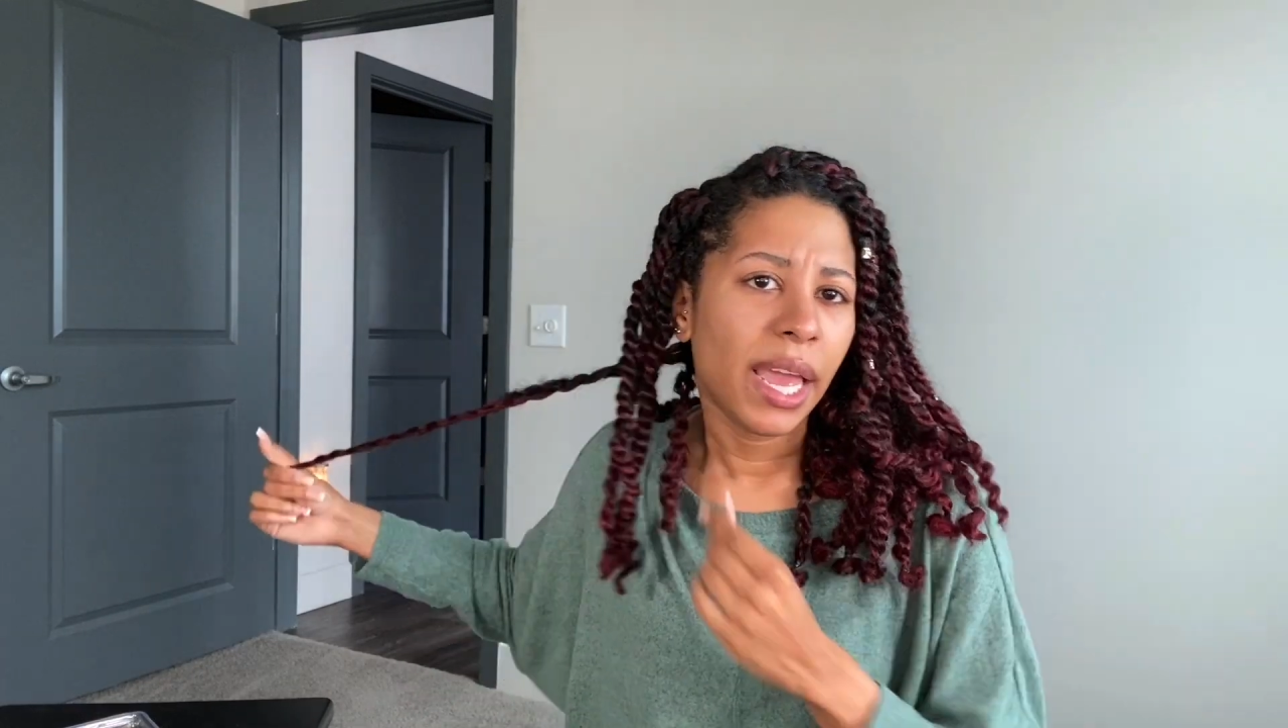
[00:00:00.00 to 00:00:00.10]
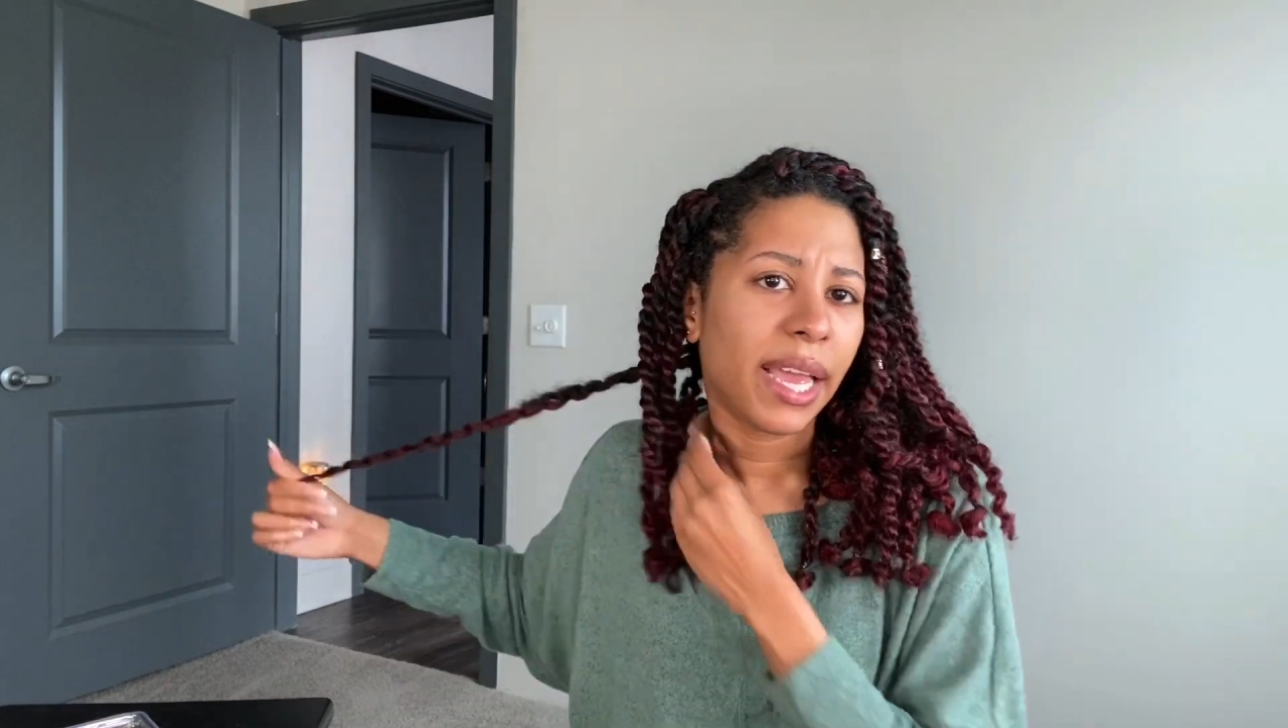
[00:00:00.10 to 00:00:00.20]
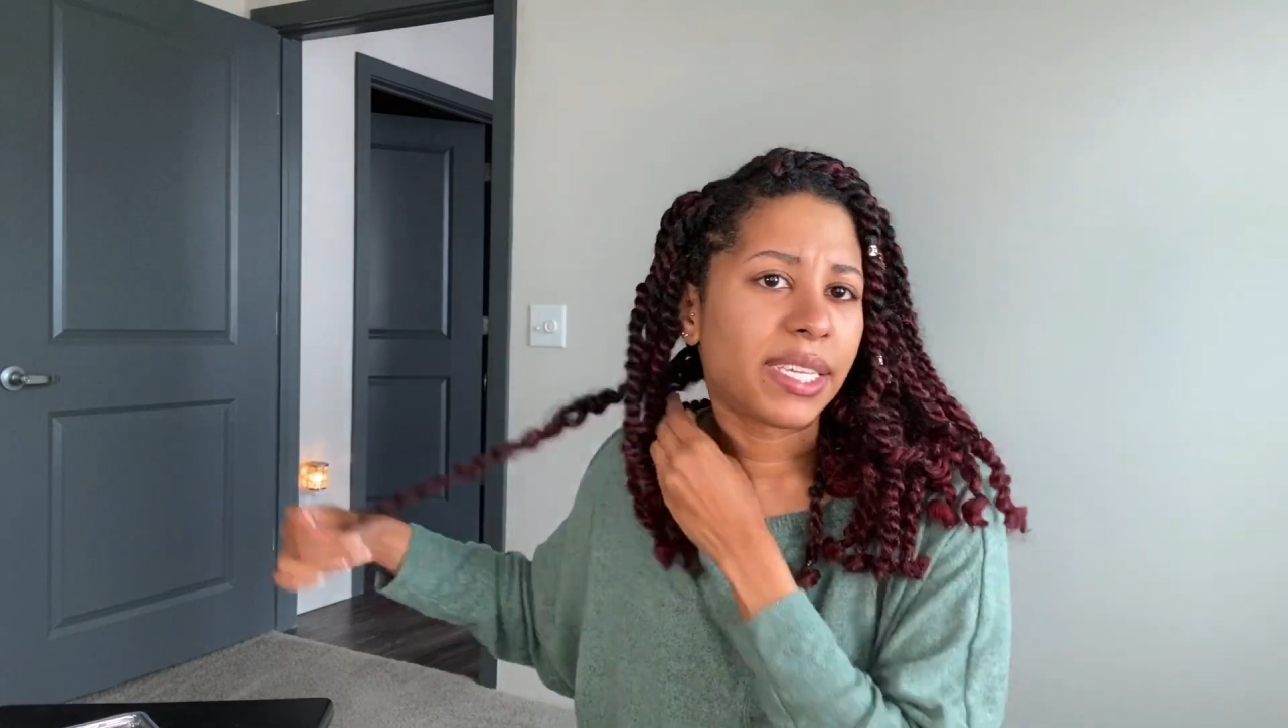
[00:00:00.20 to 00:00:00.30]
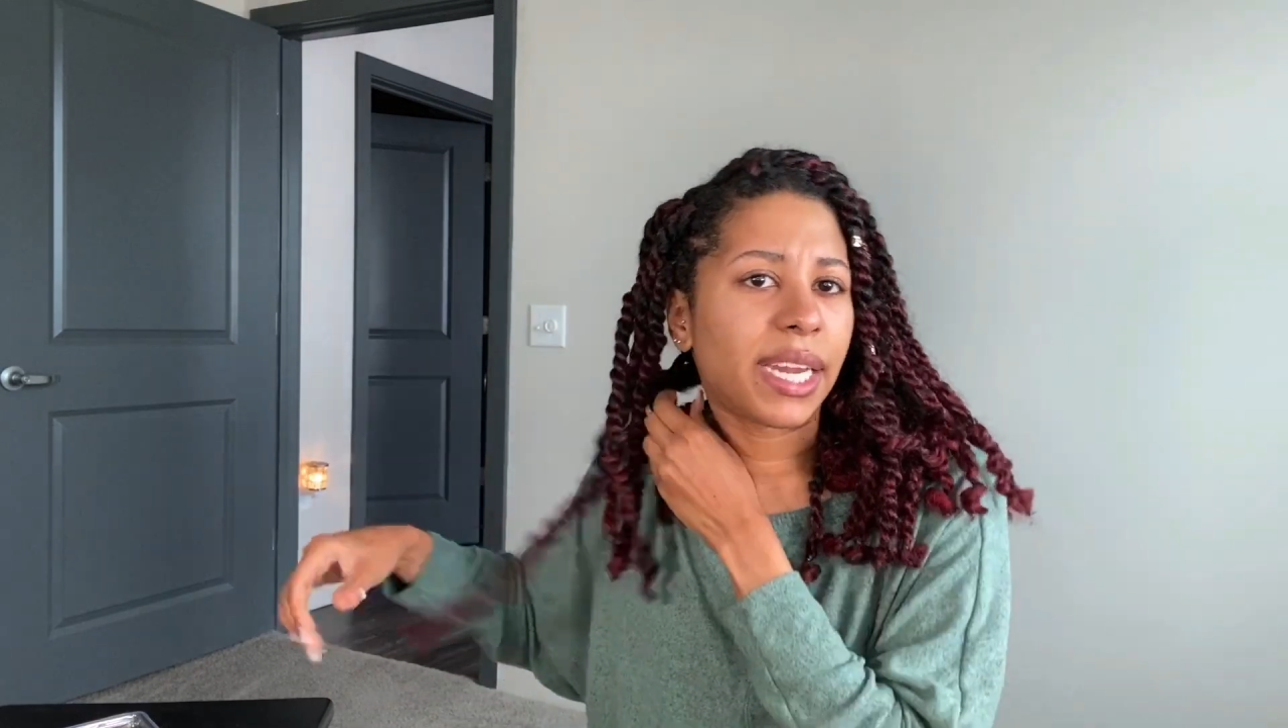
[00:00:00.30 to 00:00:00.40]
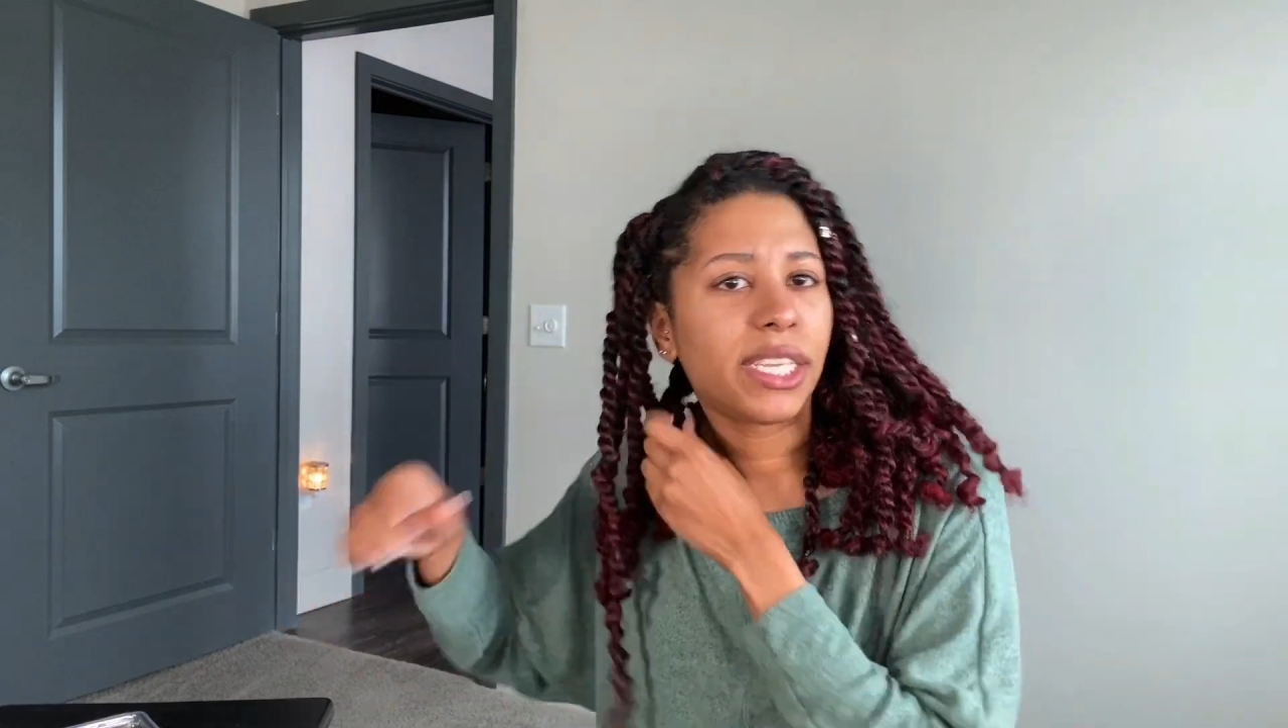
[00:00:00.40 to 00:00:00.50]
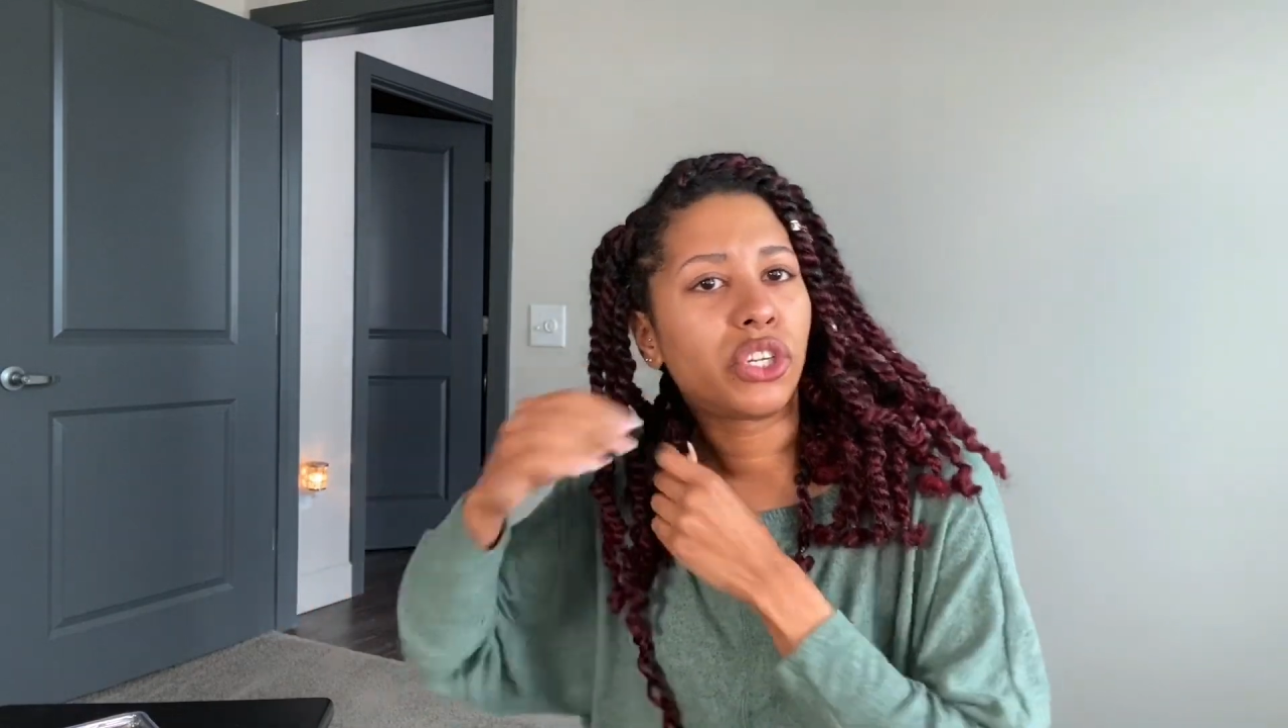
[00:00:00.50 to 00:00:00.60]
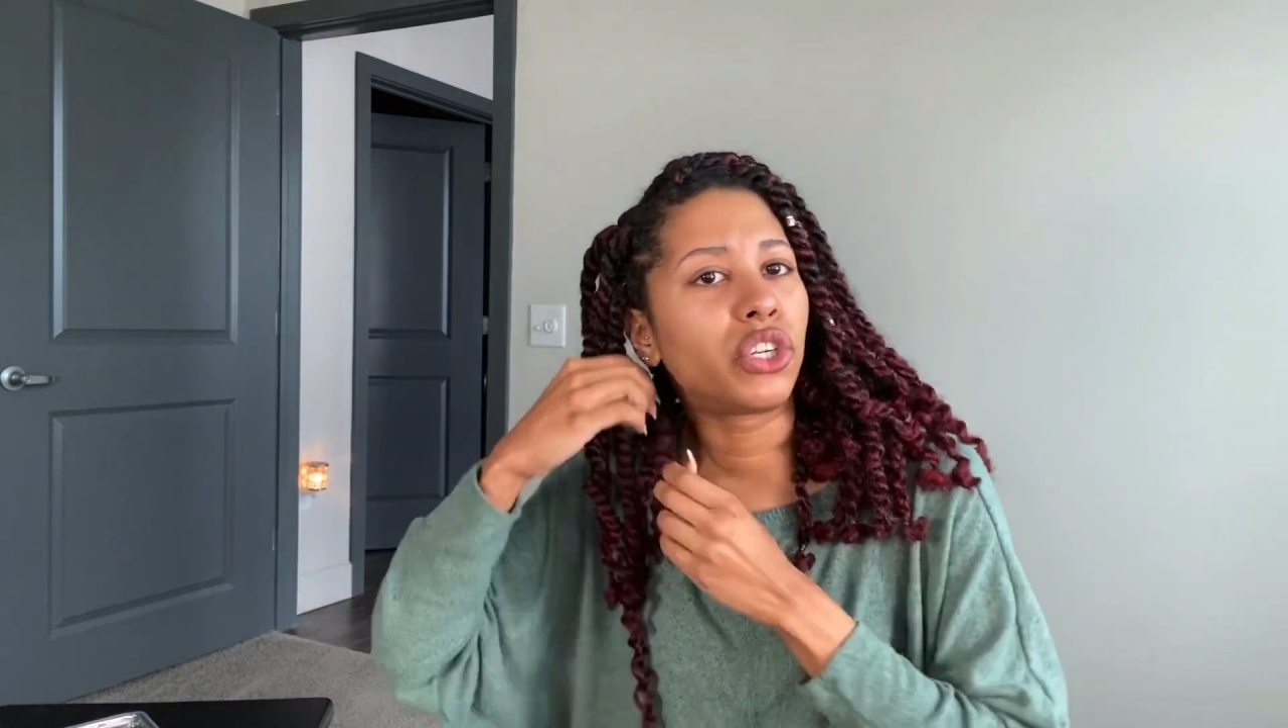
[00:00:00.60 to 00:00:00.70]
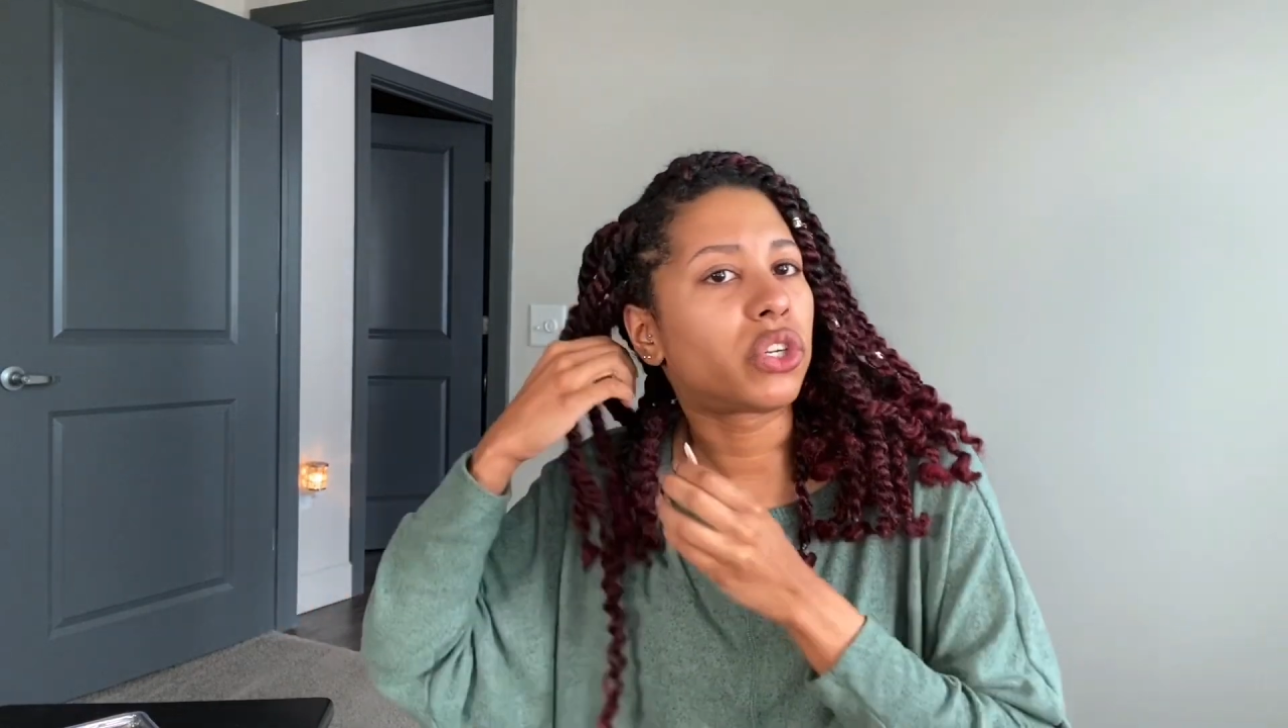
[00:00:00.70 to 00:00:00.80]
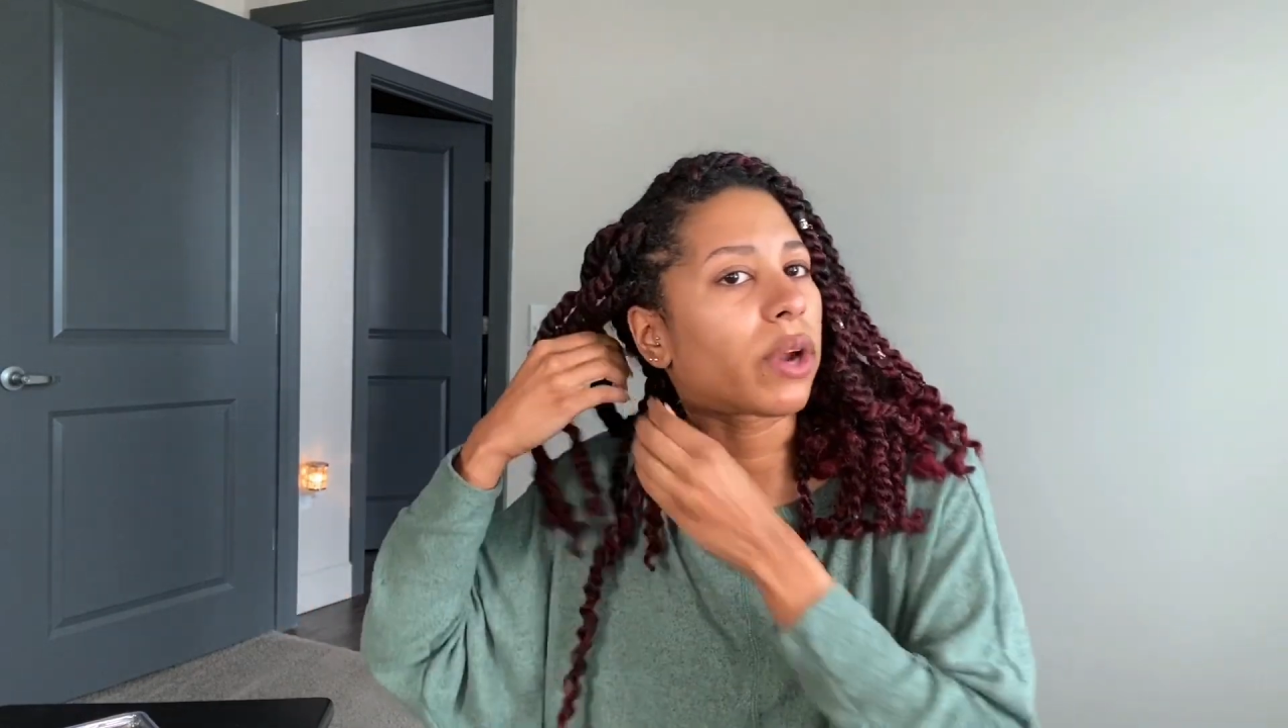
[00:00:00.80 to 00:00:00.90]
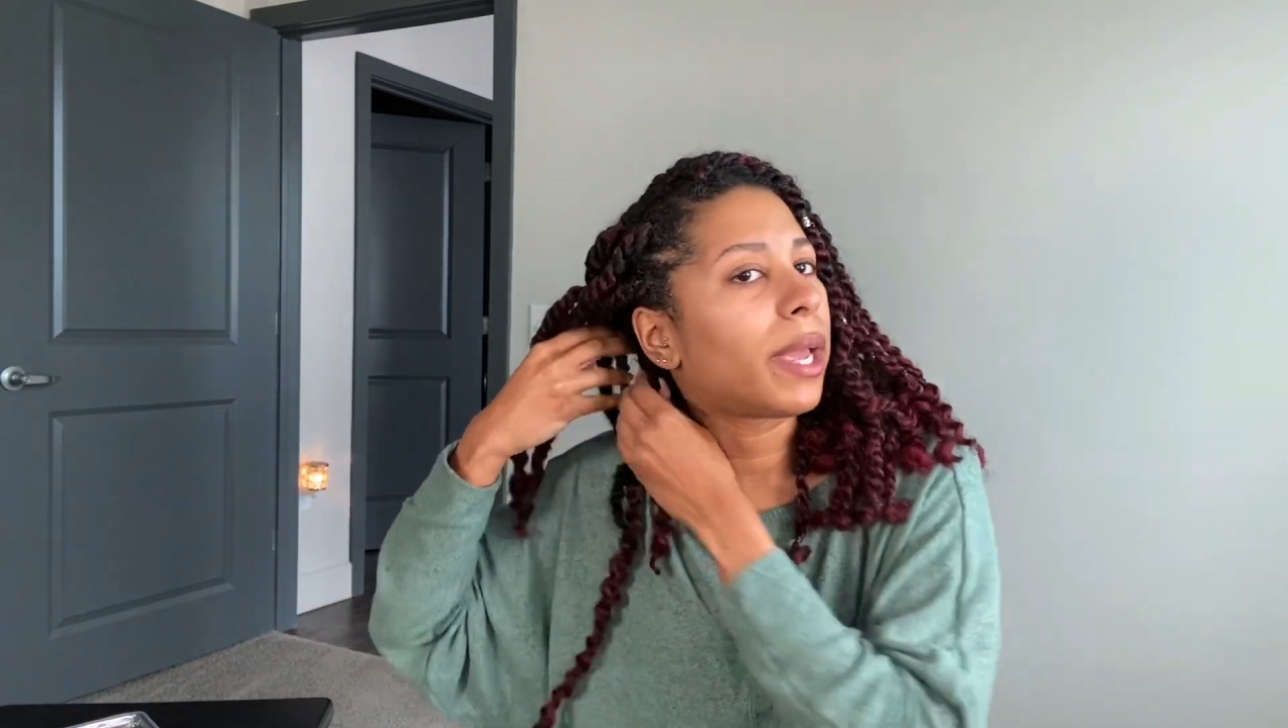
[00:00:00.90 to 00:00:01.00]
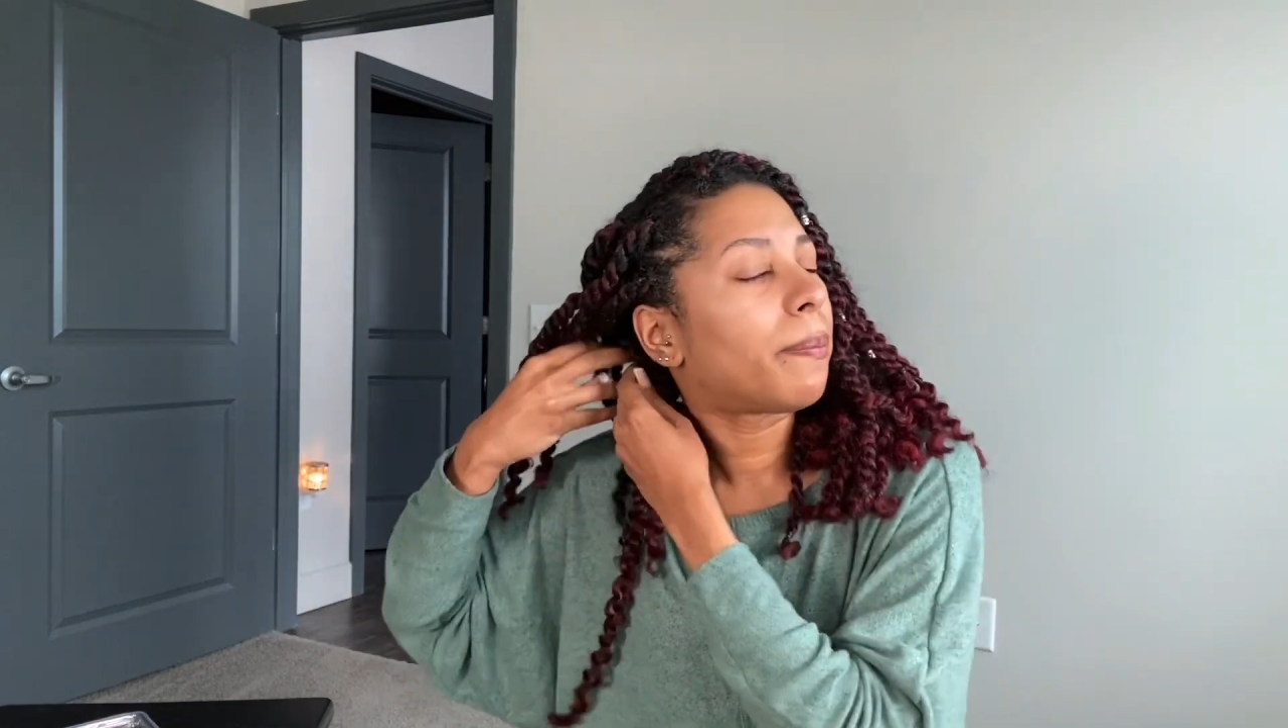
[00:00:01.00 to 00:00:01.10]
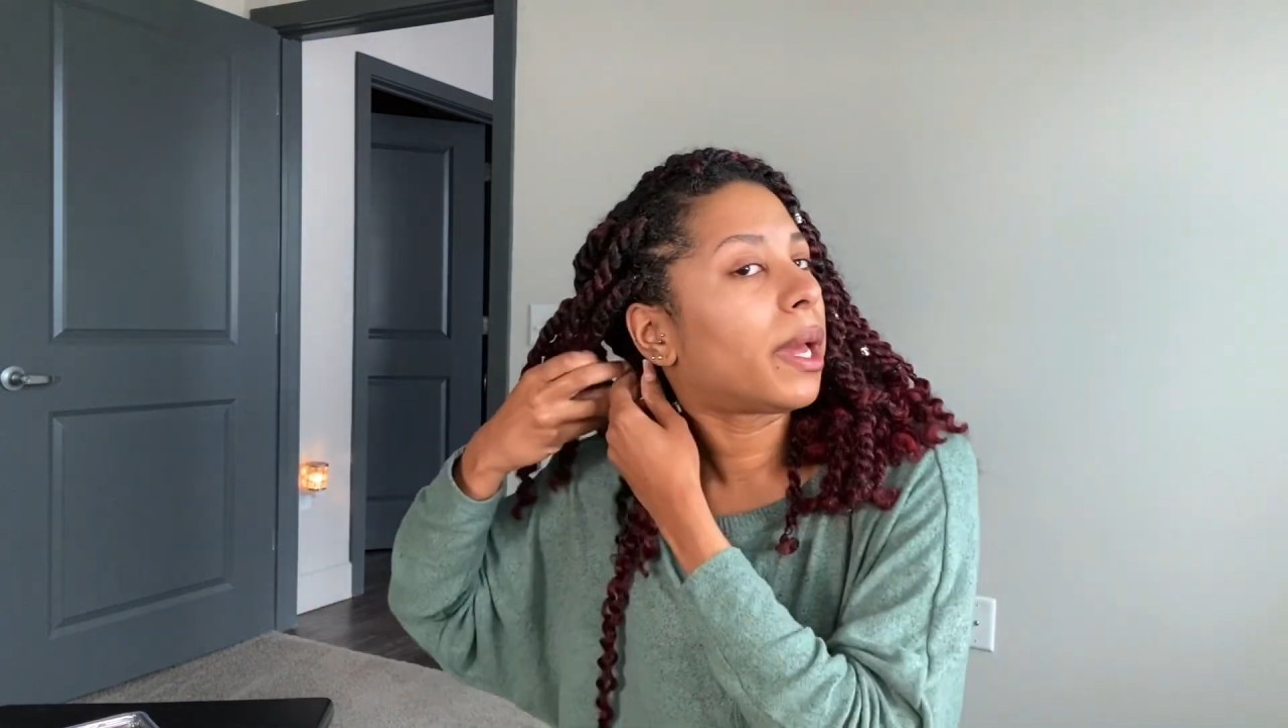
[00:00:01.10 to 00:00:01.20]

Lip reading: is nice and straight,